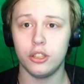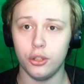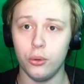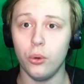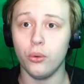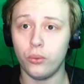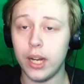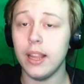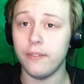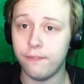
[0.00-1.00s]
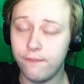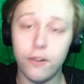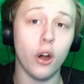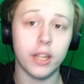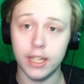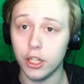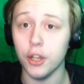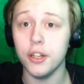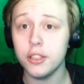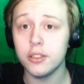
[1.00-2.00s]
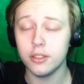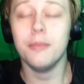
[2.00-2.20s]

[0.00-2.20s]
to really fucking good.